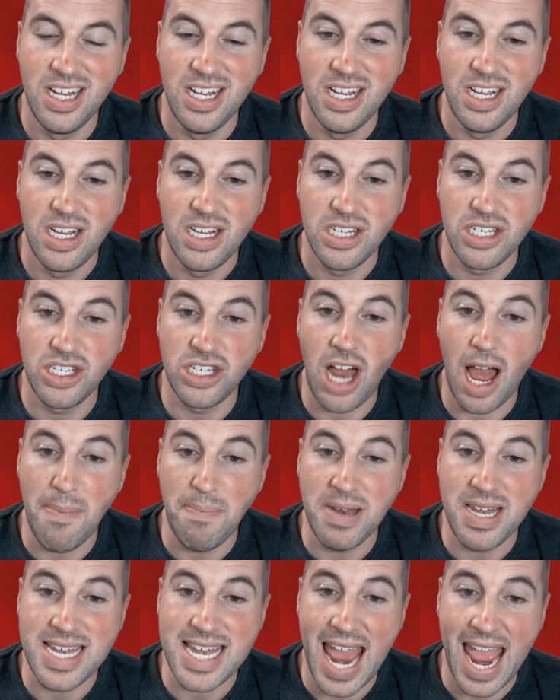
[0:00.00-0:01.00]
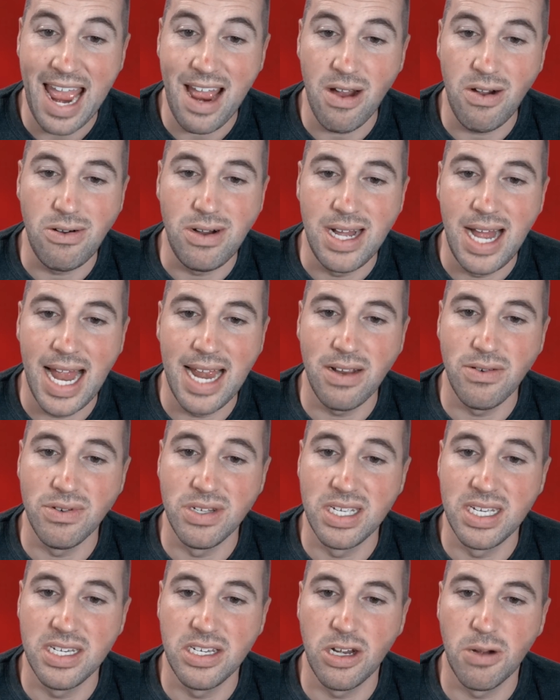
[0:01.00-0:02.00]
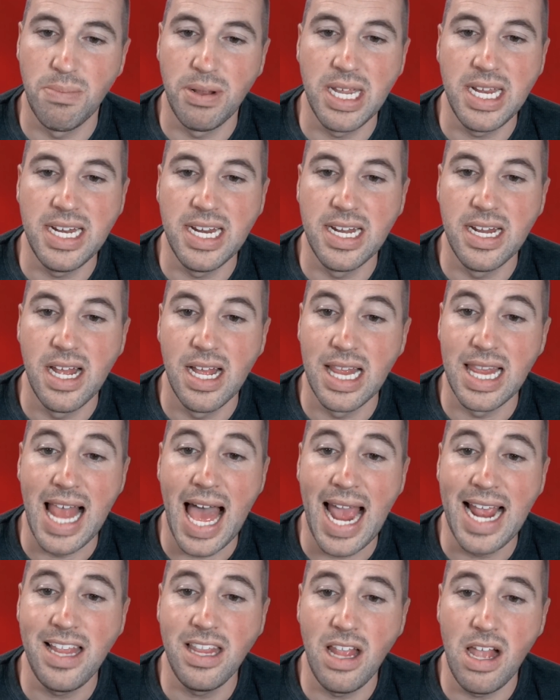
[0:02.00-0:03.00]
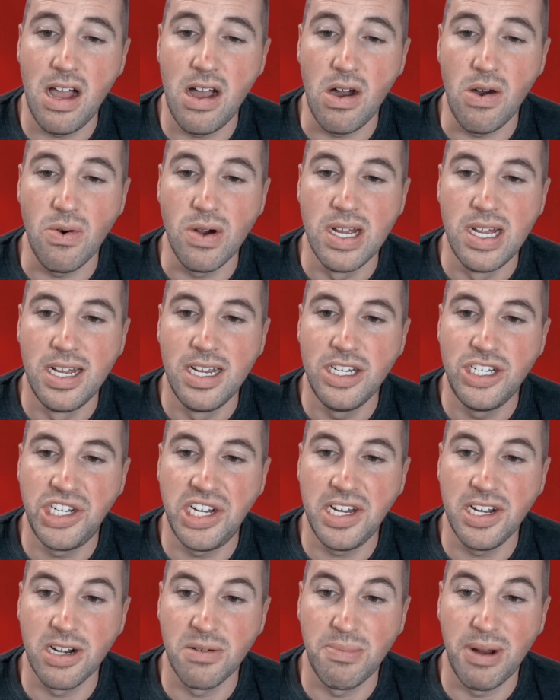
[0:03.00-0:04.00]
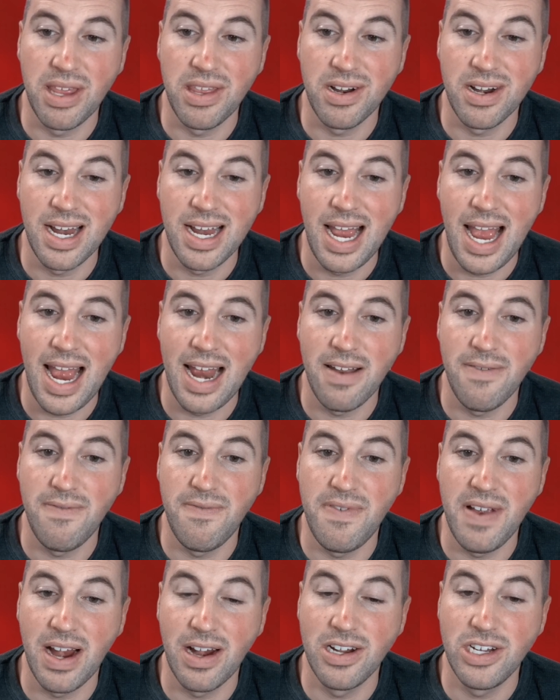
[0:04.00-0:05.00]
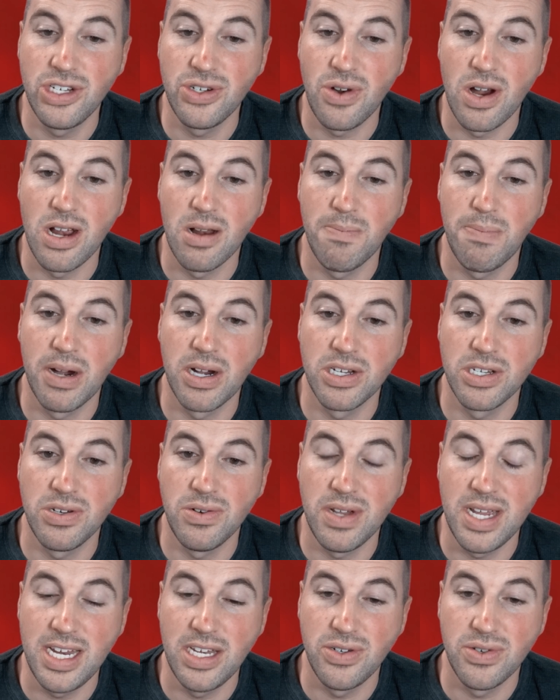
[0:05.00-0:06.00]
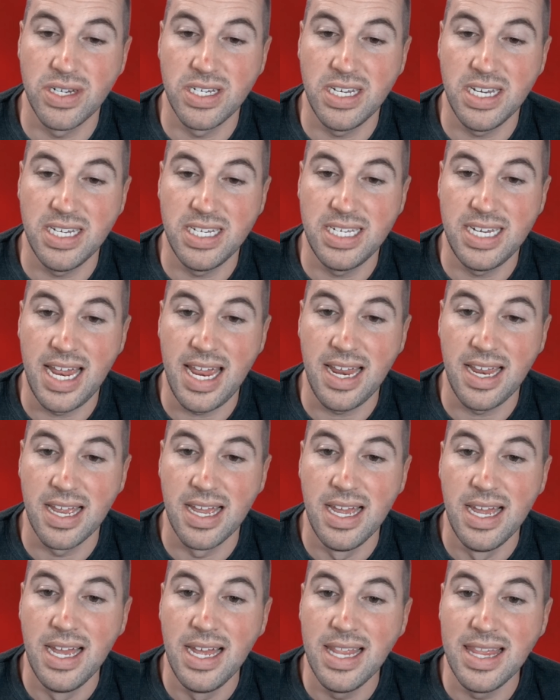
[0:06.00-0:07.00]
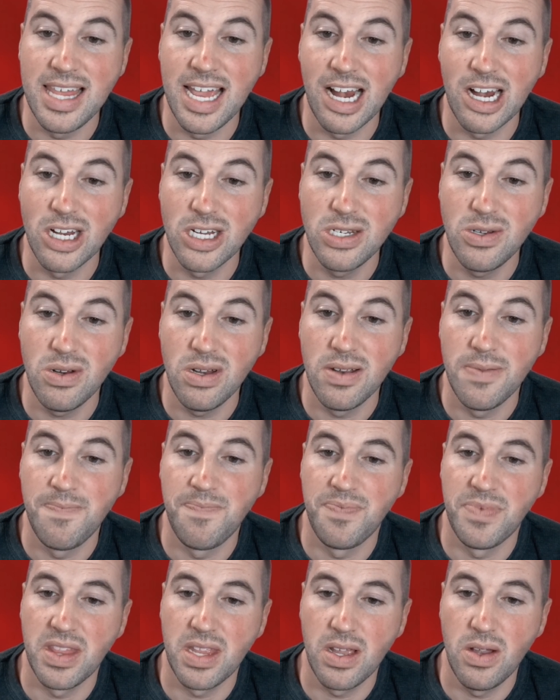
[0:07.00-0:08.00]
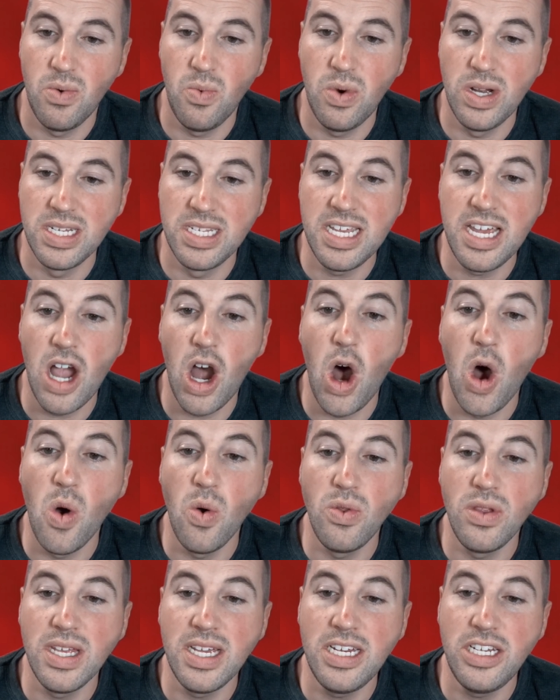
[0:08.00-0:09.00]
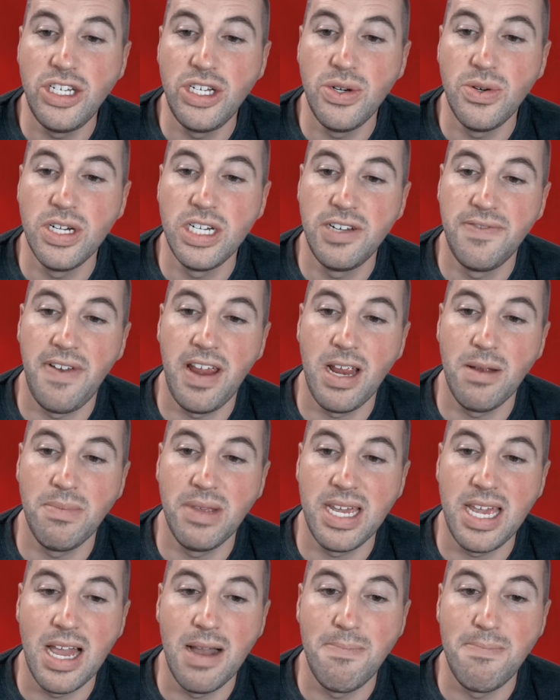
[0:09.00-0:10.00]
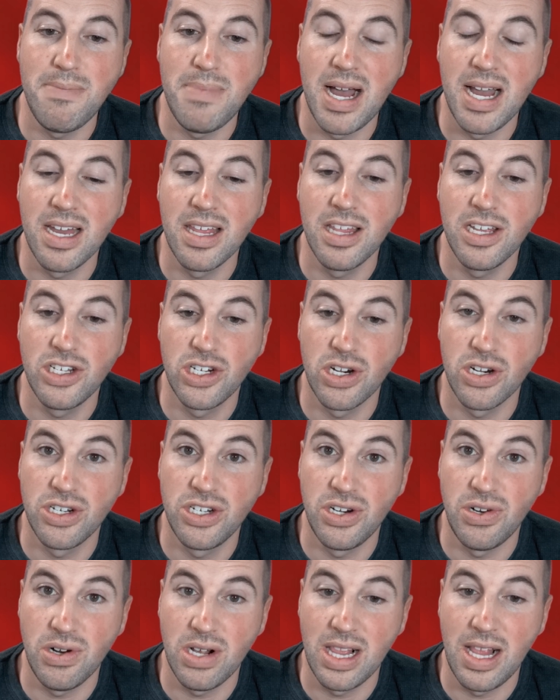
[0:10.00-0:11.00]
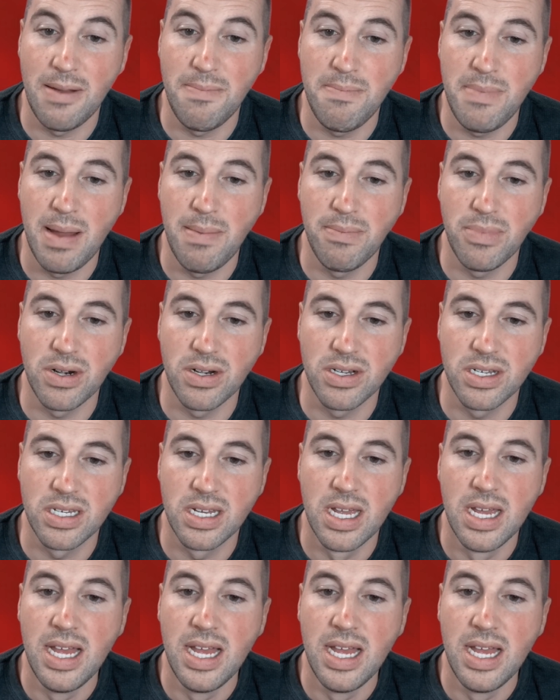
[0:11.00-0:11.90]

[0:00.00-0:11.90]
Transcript: Stop now, Eigel's sister pleaded. Lie low. She and her brother had a very strong personal interest at stake. Theirs was the only Jewish family among the Churchill Club members.